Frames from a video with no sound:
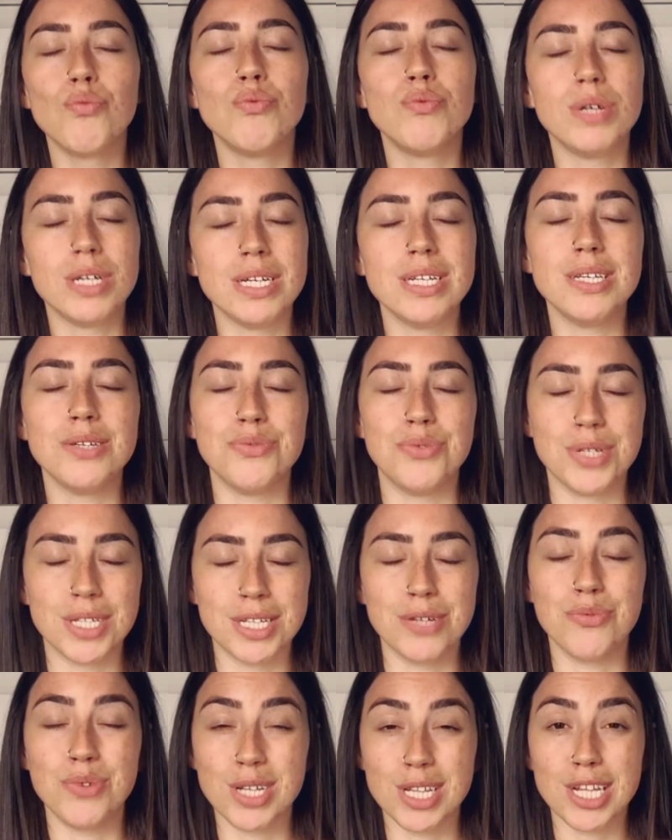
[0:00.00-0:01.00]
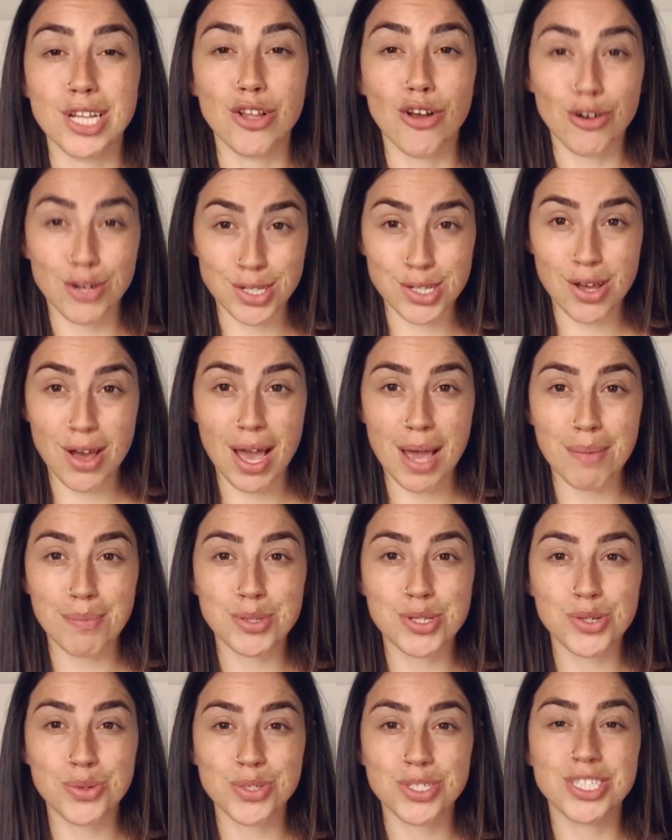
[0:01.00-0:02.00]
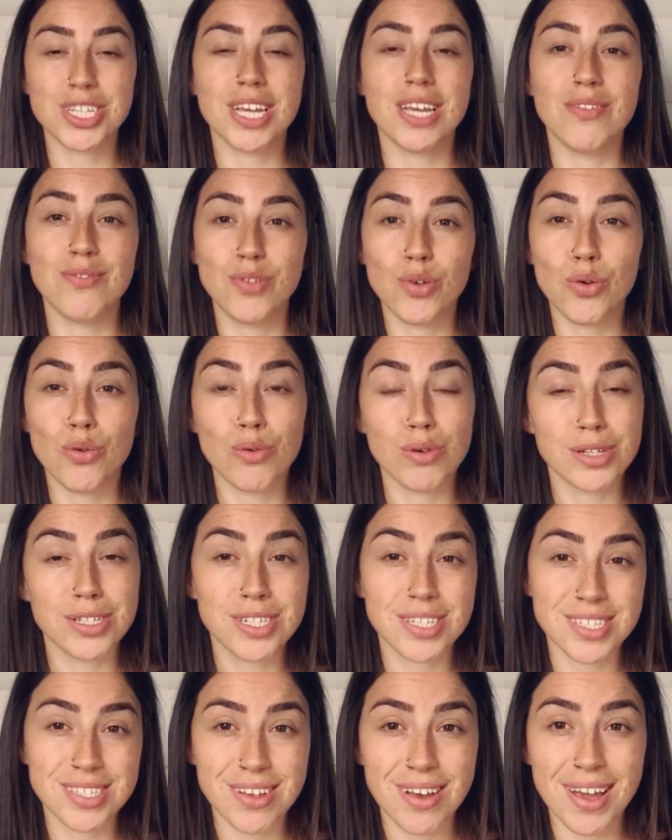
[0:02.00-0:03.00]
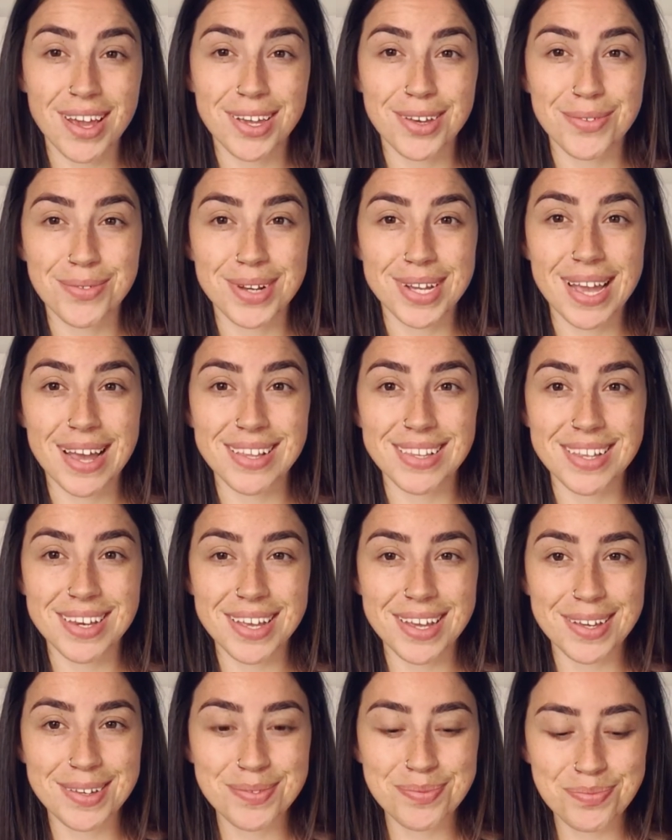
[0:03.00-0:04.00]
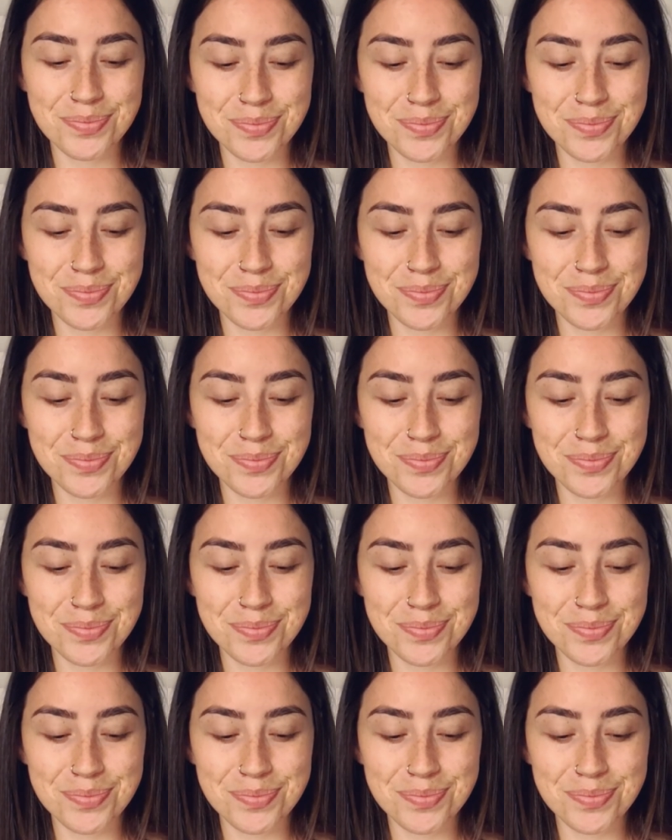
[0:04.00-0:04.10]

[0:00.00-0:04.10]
really, really, really long time to achieve your desired reality.